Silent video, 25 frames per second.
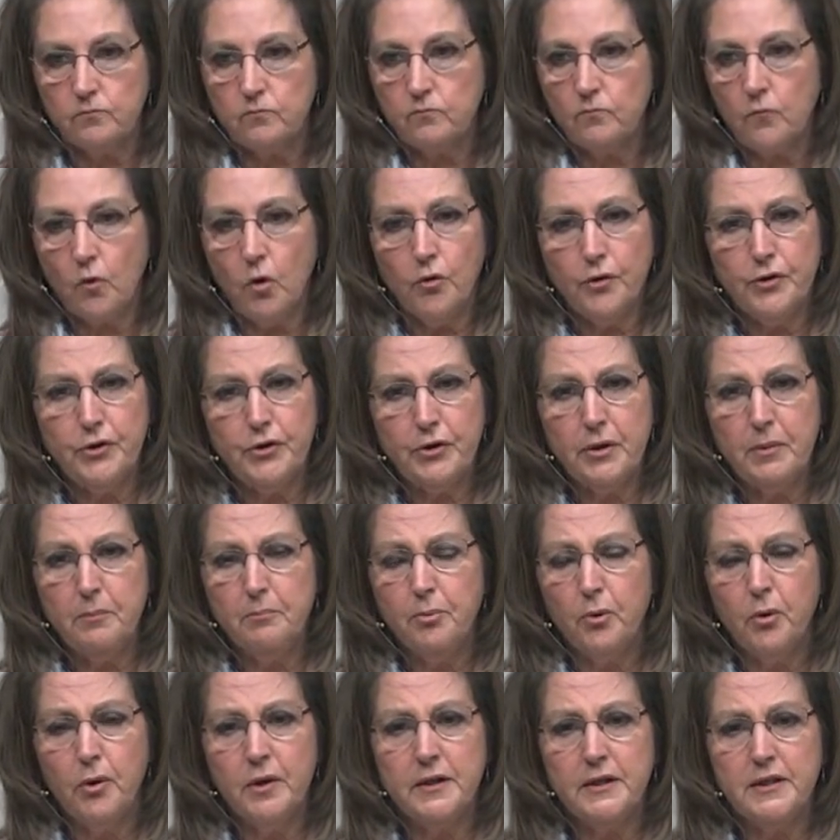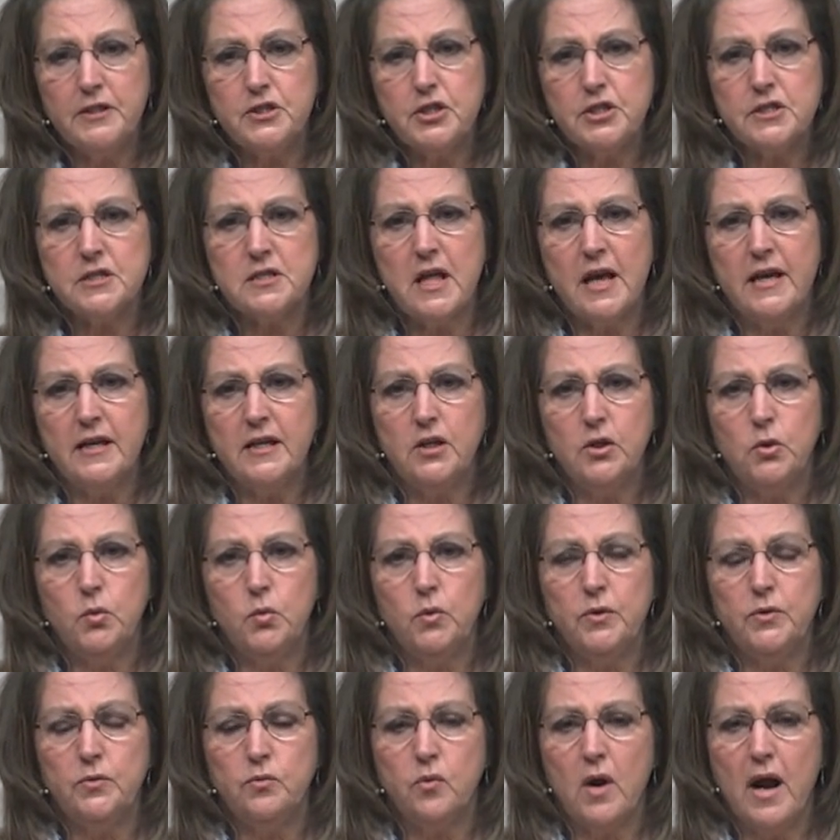Or you can boil it just like you
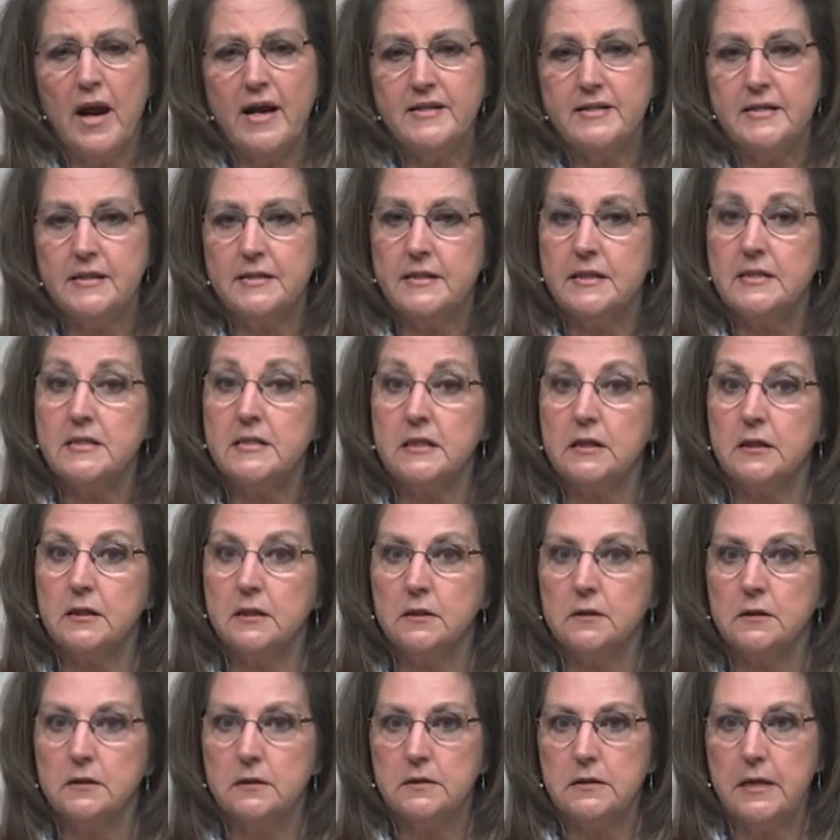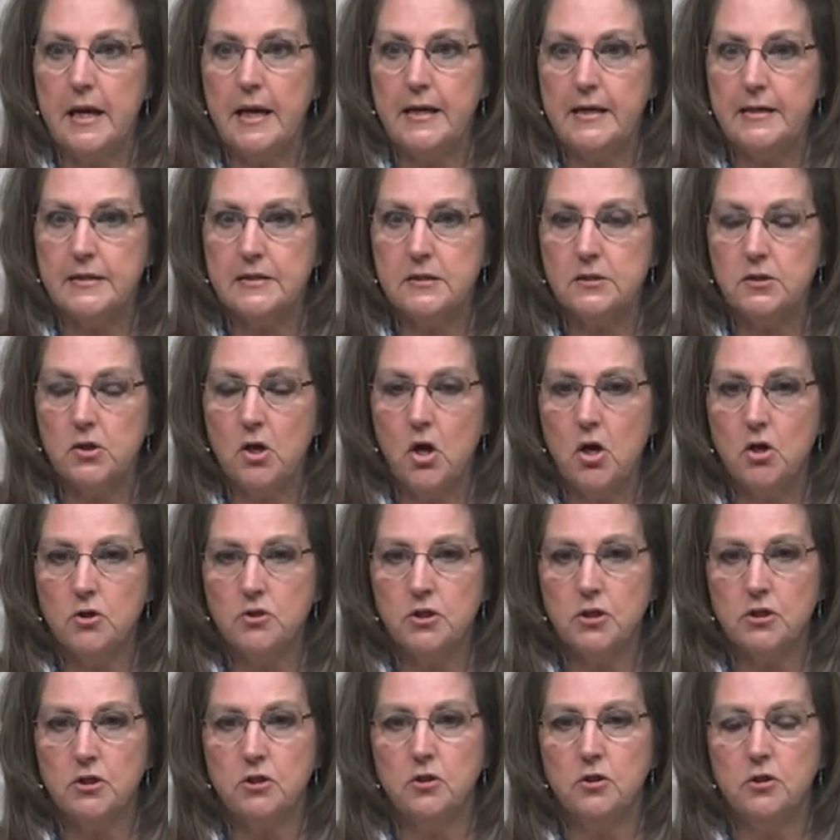would rice. It doesn't take as long
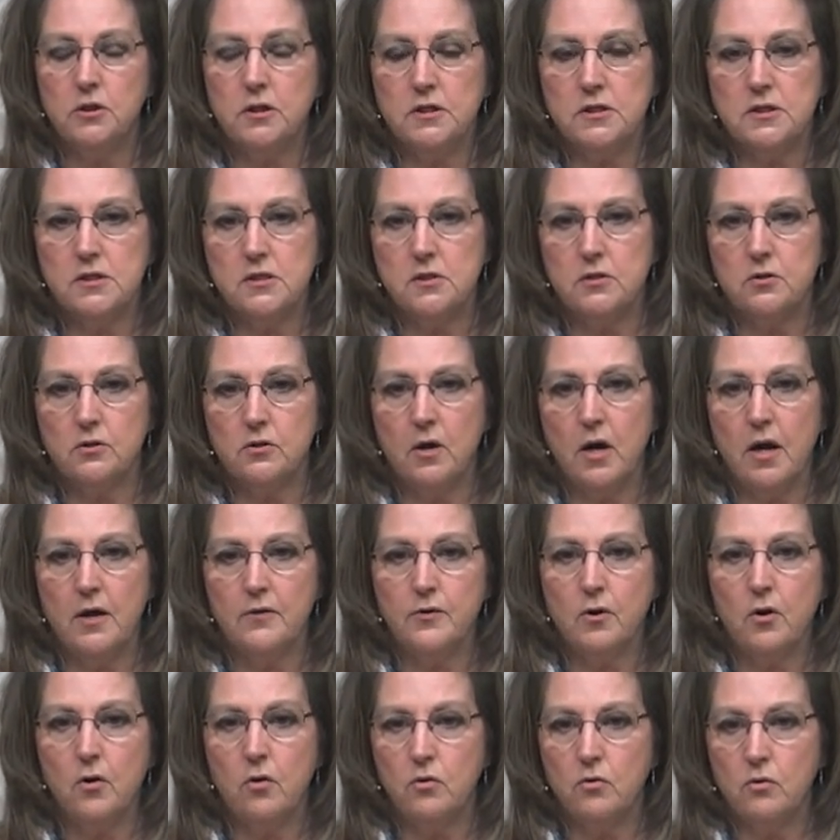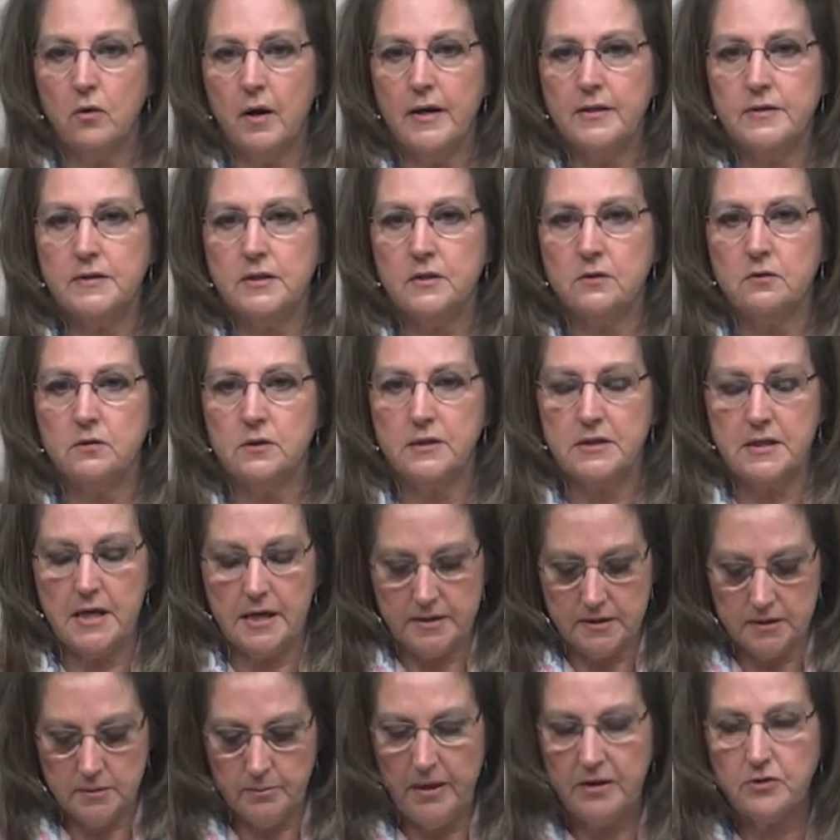to cook as your other whole grains. It only
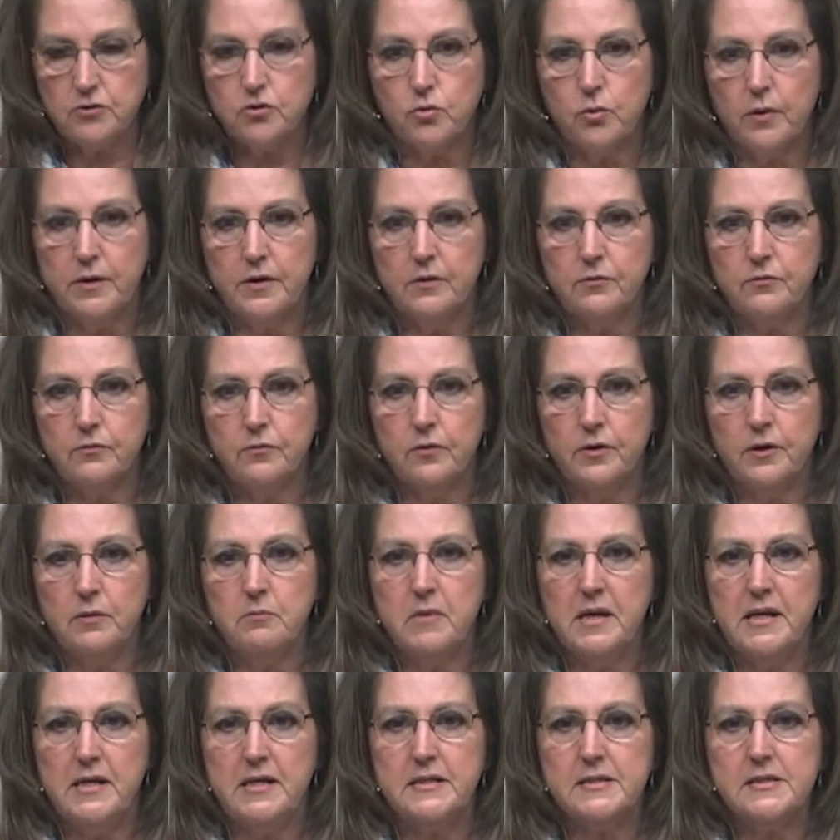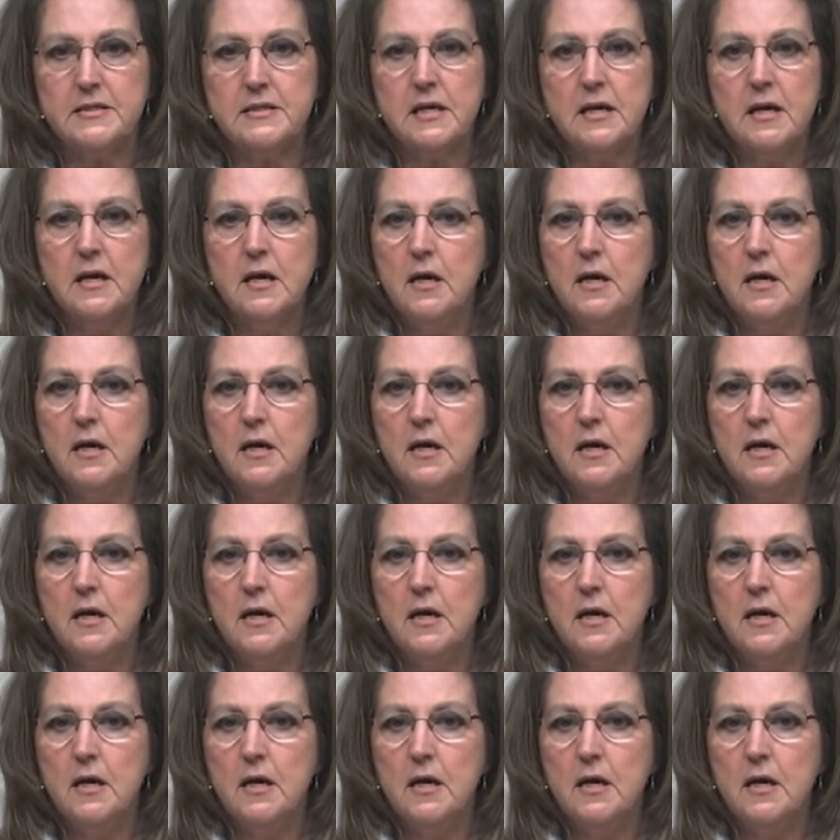takes about twenty or thirty minutes.